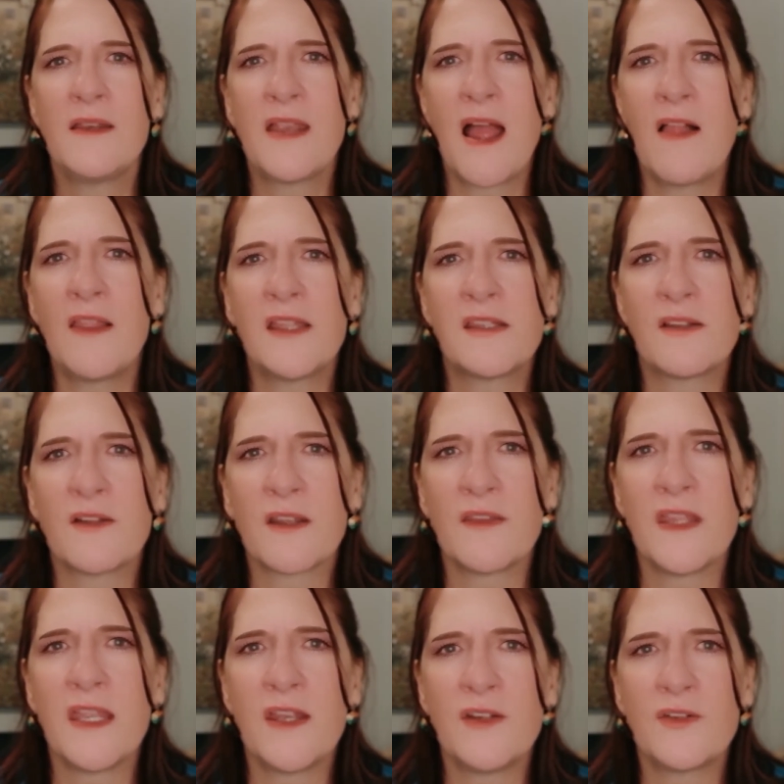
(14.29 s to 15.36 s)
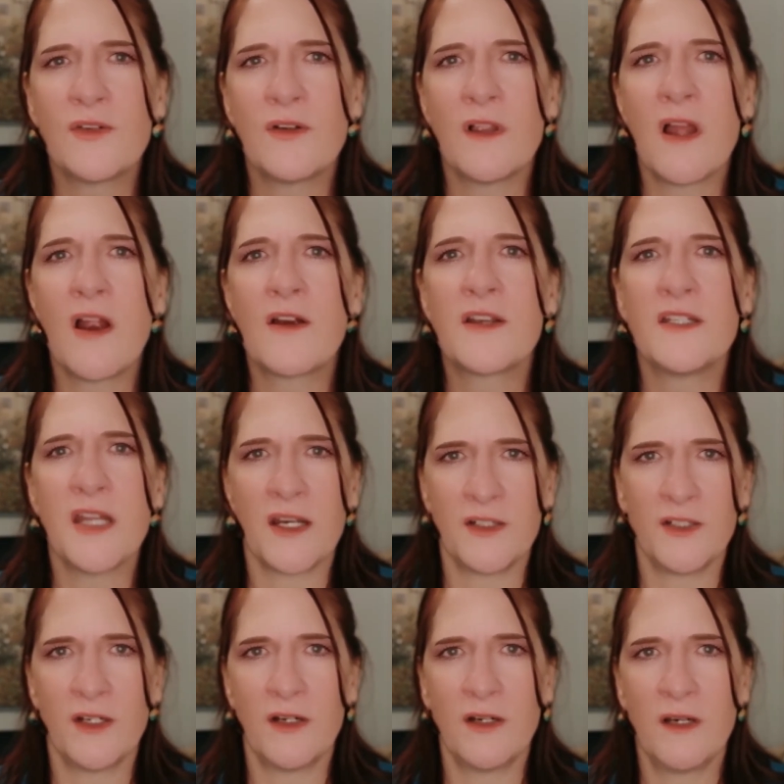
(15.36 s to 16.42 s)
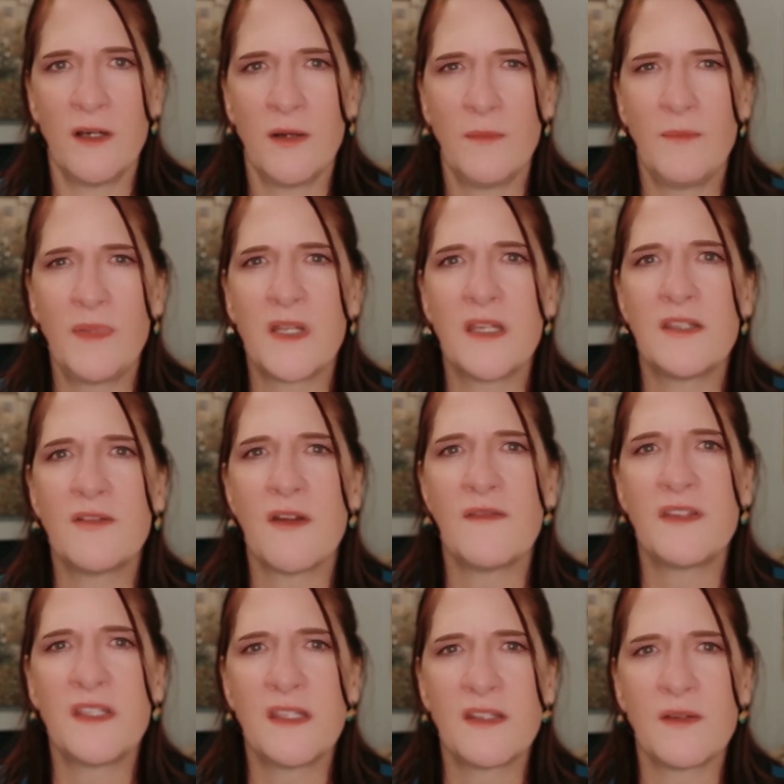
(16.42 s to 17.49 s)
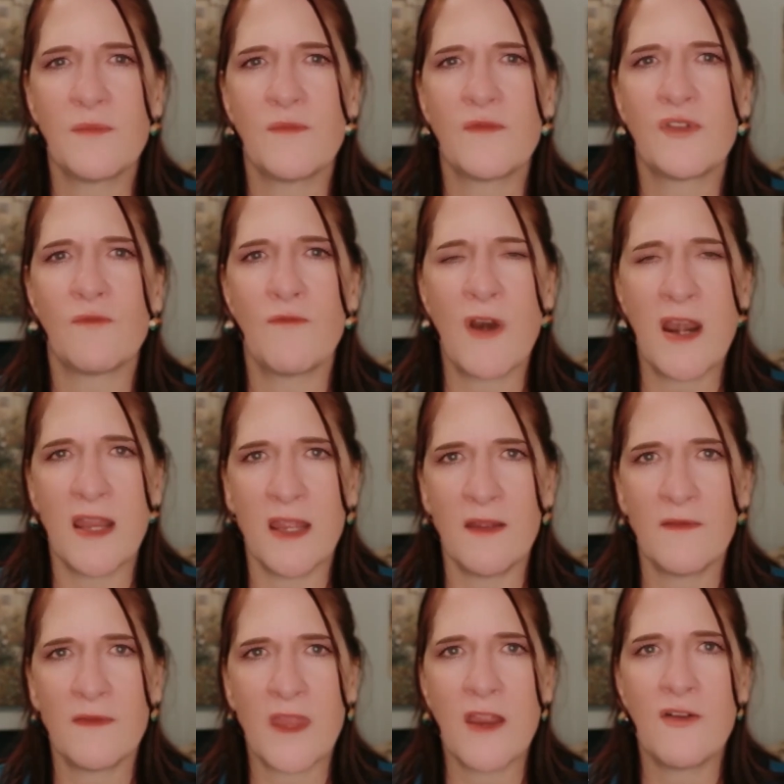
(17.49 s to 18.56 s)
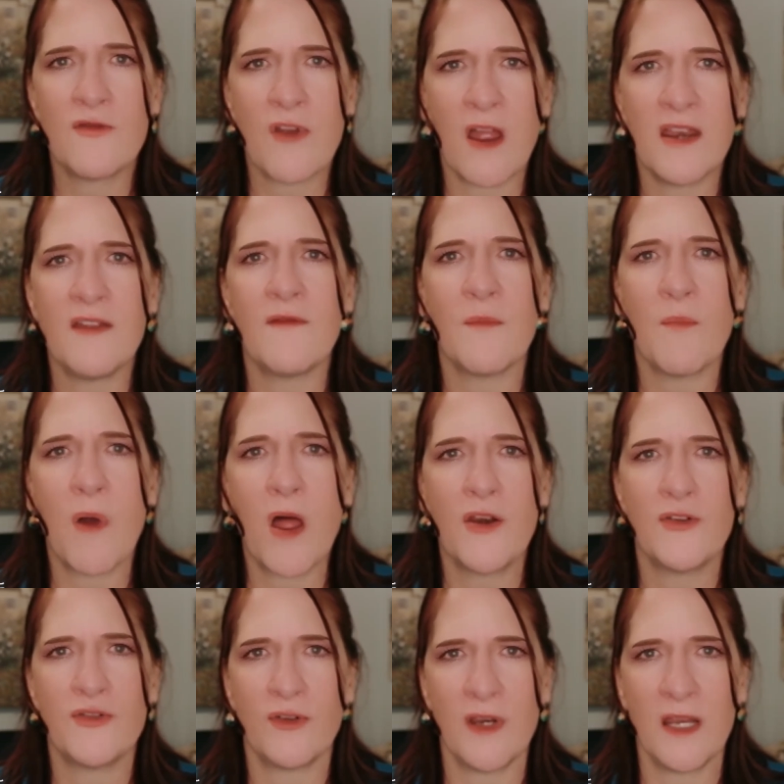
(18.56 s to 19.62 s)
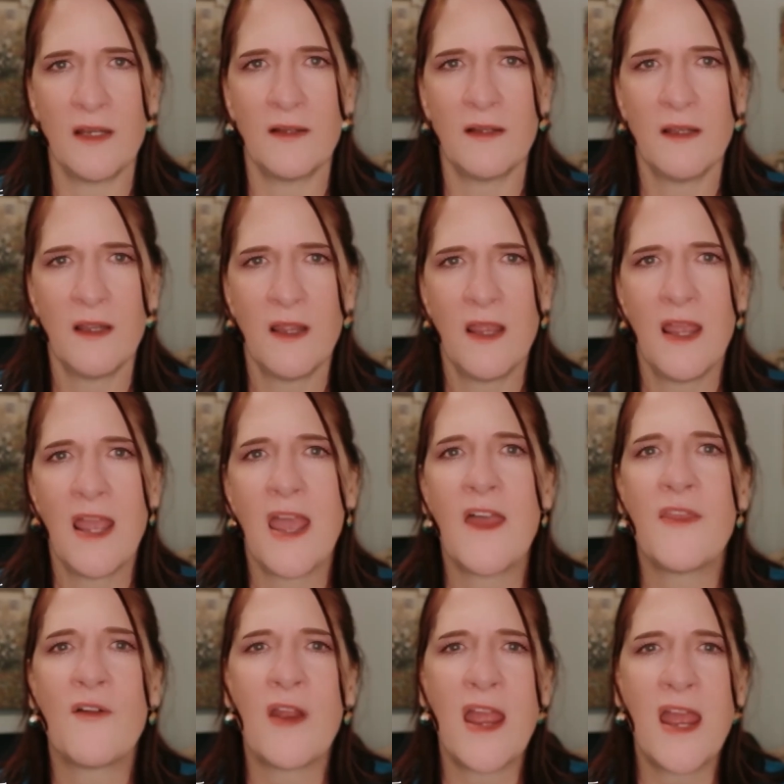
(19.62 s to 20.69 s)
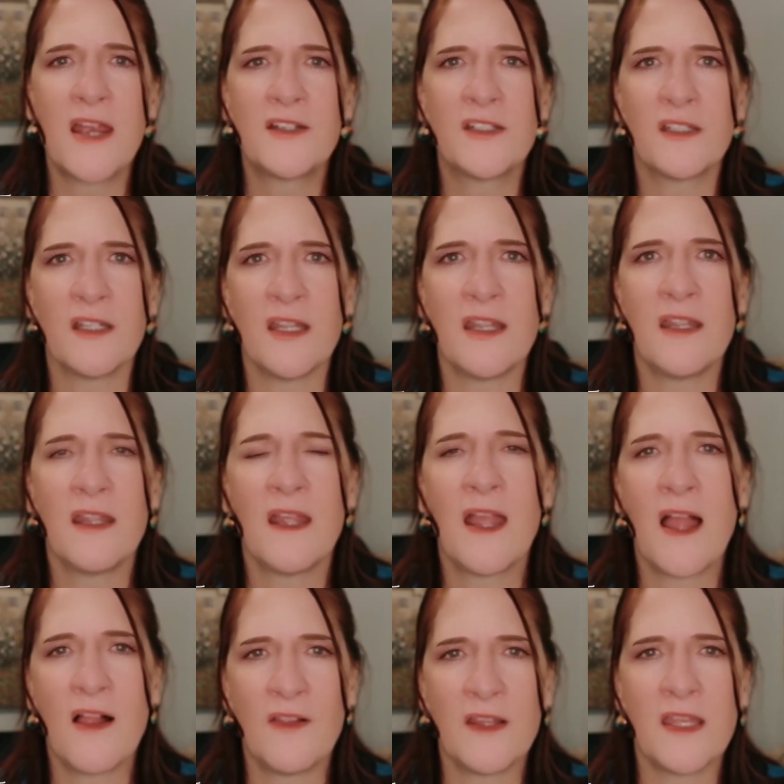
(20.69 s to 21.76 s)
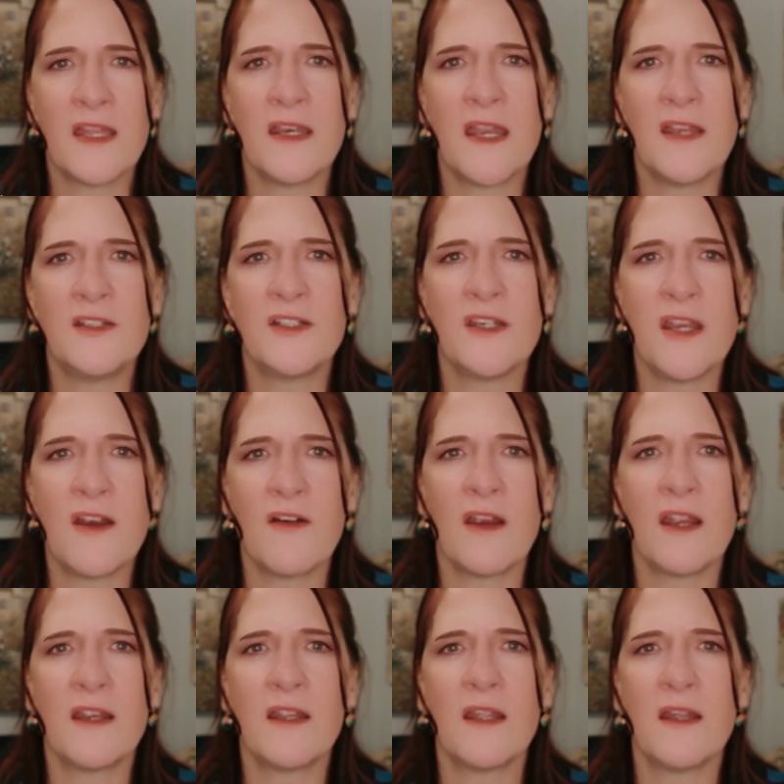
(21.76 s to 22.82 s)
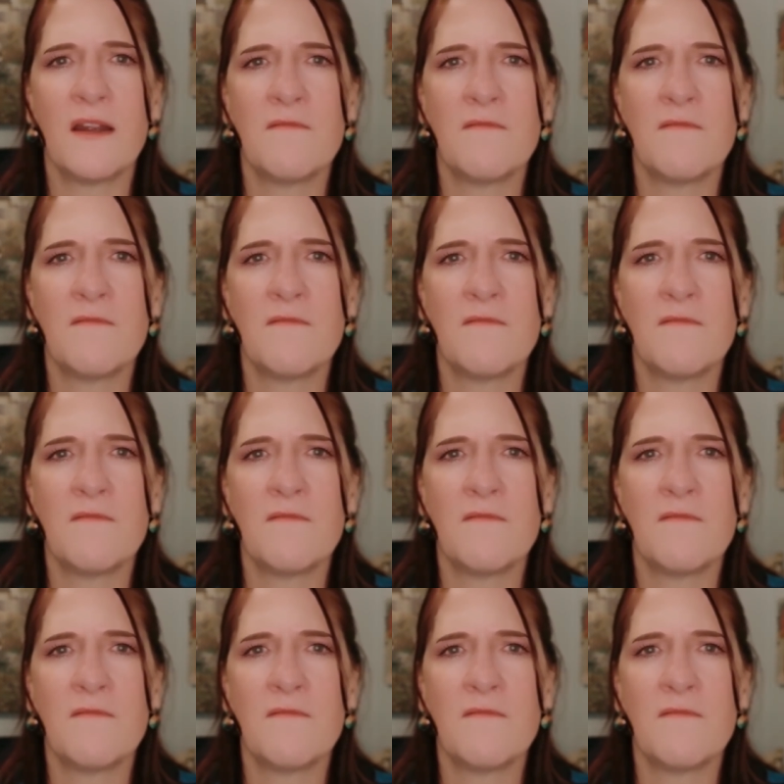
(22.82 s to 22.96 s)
Now let's look at the internal architecture, because you have systems running that you're not even monitoring, and they're actually elegant engineering.